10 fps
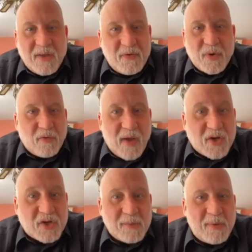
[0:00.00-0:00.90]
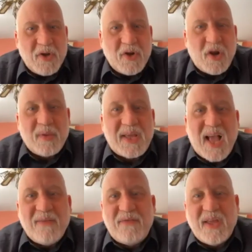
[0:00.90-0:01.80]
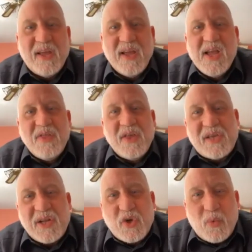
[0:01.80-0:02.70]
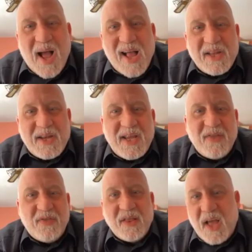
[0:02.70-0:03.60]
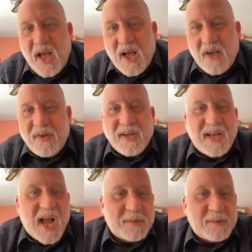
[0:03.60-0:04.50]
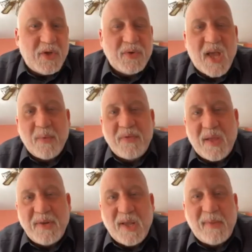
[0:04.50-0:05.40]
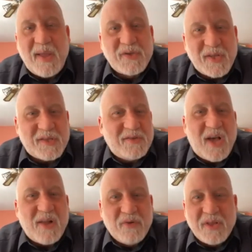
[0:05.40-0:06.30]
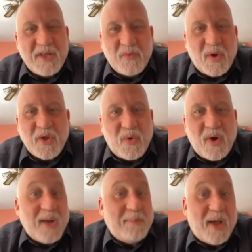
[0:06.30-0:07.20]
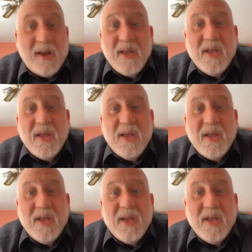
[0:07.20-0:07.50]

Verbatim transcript: give you an erection, but you don't really have the sensuality and the love and attachment you get with MDMA. So that's not really what you want, but